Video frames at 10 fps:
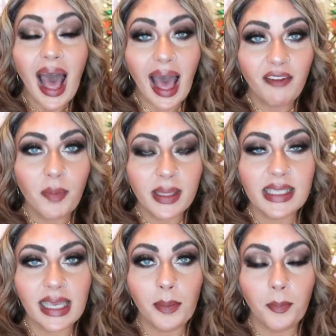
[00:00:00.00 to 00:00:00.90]
I've been
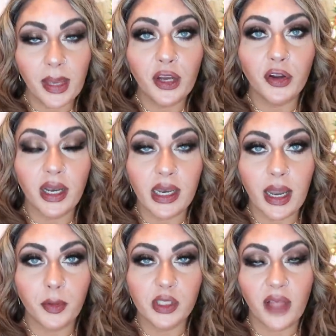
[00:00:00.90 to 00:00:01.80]
seeing bigger
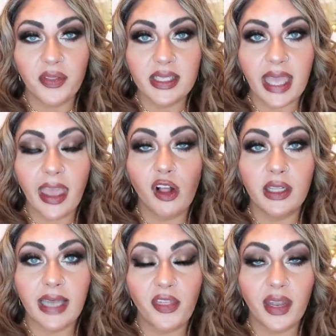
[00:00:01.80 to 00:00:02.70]
numbers on the
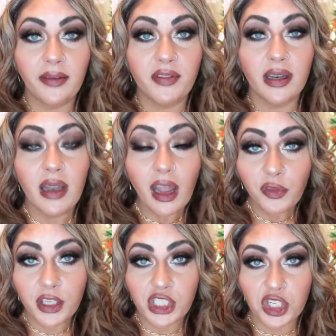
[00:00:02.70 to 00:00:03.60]
scale now that I've not
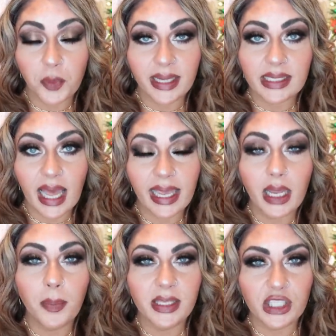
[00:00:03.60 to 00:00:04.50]
only changed my
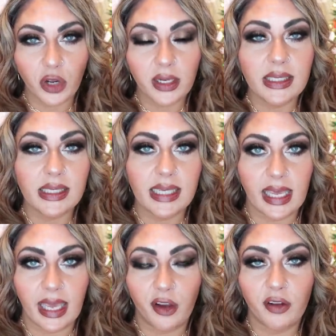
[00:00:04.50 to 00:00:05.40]
diet, but started to
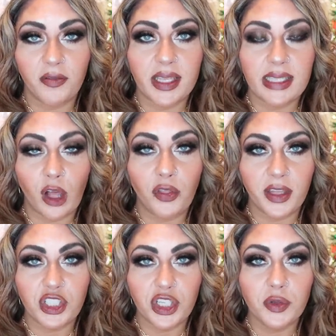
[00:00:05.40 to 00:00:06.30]
take care of these
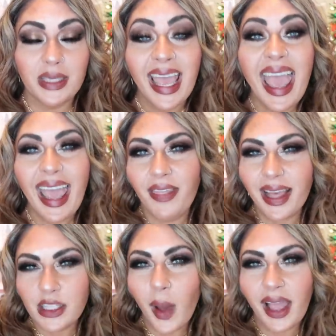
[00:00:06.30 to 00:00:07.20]
health issues. And
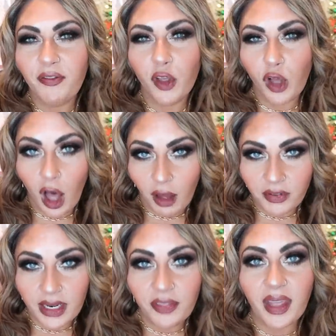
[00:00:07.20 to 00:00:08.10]
that's why I feel
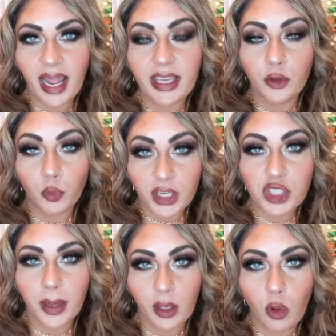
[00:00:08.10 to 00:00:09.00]
confident that I can
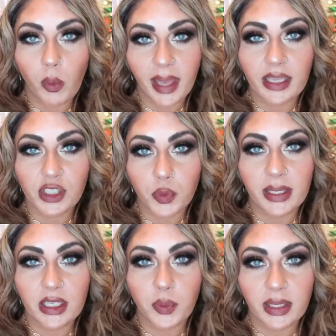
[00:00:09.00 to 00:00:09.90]
reach my goal weight in
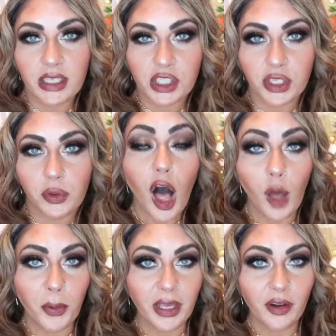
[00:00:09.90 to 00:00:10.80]
twenty twenty-two.
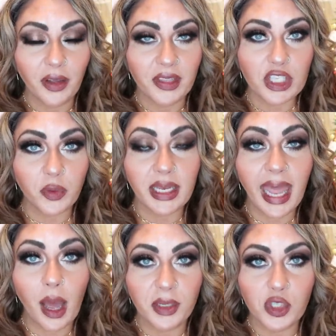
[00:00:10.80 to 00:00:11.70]
I'll put here on the screen
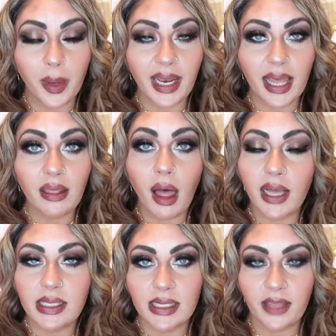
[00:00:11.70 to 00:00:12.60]
how much weight I
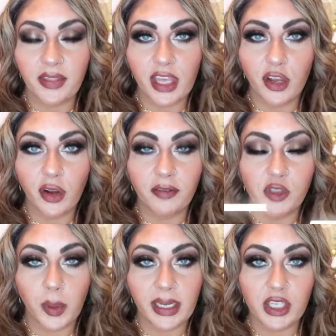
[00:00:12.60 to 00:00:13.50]
lost in the year
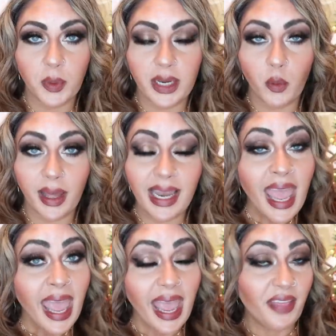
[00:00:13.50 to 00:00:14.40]
of twenty twenty-one.
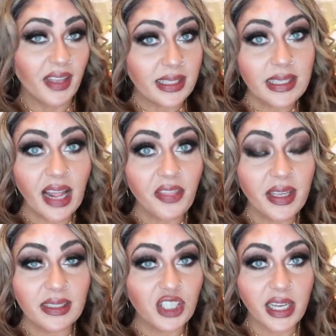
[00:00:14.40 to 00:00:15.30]
And this is
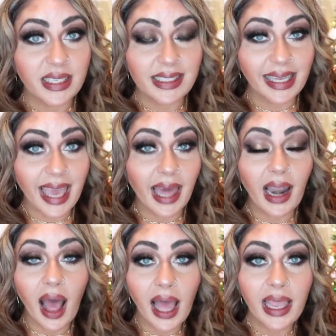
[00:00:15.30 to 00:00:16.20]
nothing to shake a stick
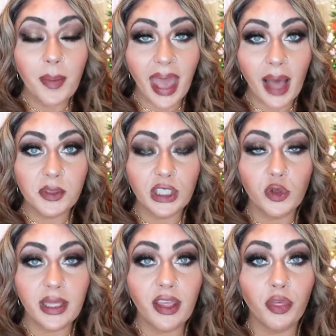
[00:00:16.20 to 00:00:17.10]
at. I am
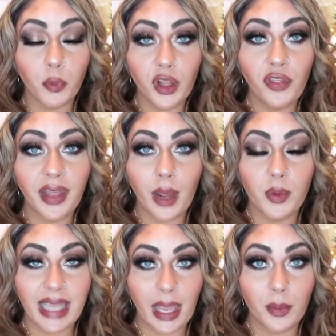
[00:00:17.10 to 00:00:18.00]
absolutely thrilled that I
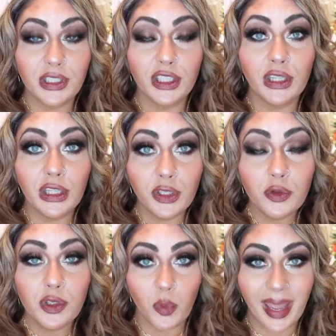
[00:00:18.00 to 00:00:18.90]
was able to
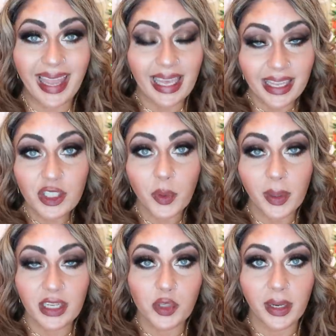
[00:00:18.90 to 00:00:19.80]
lose weight in
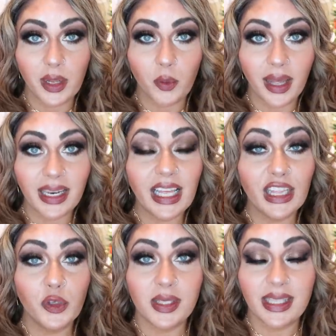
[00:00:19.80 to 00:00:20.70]
twenty twenty-one,
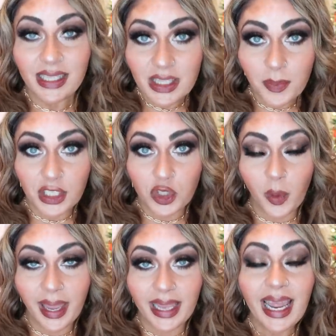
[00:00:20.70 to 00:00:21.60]
lose this much
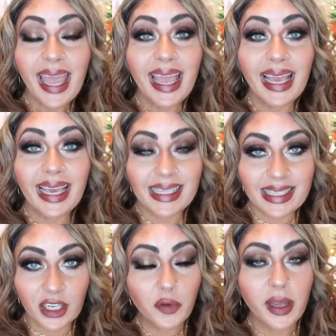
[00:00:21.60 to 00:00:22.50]
weight,
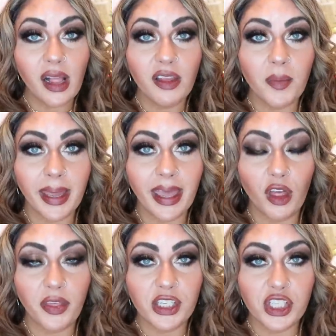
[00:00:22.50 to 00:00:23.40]
considering all of my
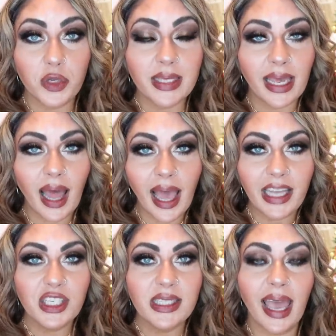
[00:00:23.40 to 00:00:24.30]
health issues, and
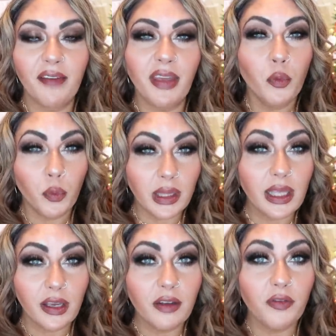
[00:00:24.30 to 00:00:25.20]
I just have a
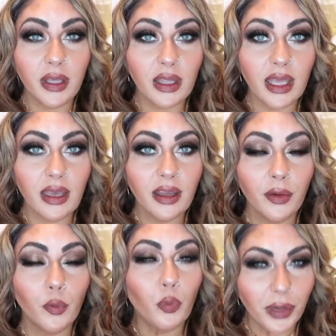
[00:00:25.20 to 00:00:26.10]
really good feeling,
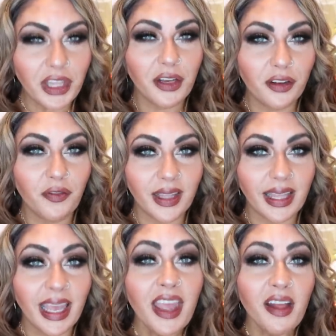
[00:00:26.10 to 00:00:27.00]
really good
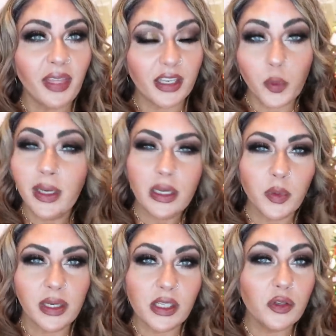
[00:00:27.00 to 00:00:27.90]
feeling that twenty
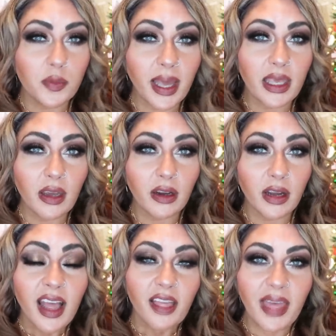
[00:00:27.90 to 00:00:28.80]
twenty-two is my
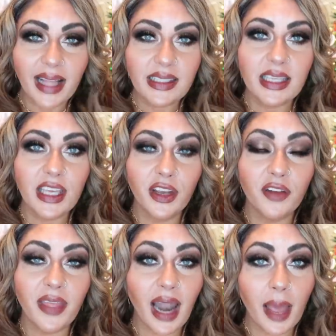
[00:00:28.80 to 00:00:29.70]
year. That's the
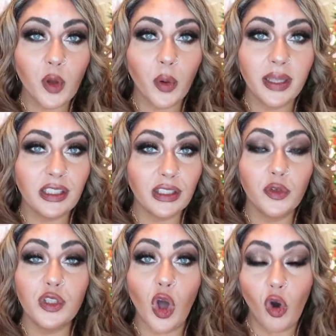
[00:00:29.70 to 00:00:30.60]
year that I'm going to
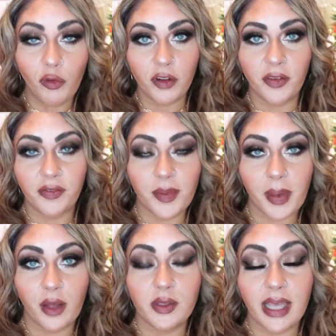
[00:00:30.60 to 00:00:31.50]
lose over fifty
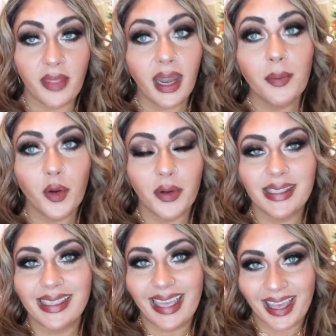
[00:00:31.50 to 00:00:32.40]
pounds and that I'm going
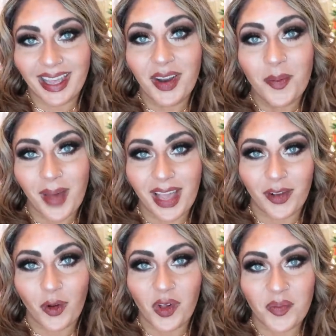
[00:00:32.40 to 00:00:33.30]
to hit
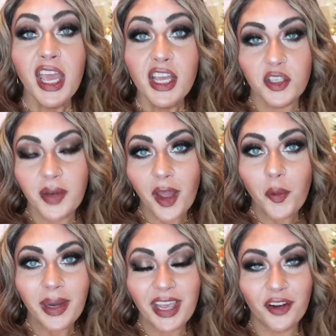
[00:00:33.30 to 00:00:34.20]
my goal. So
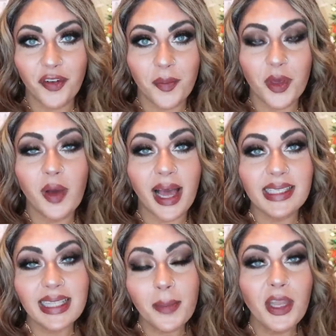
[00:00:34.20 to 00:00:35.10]
now I want to hear from you
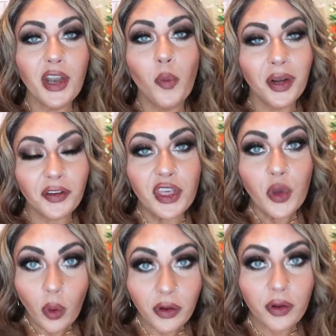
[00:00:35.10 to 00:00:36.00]
guys. Let me know, what are
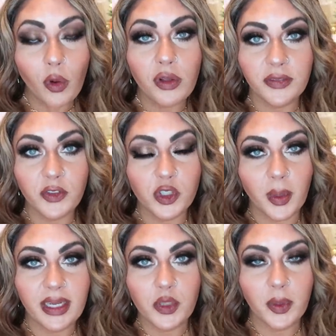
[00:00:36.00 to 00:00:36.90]
your goals for
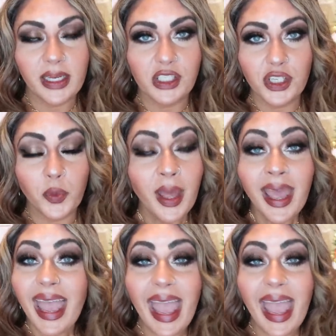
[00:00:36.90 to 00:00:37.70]
twenty twenty-two?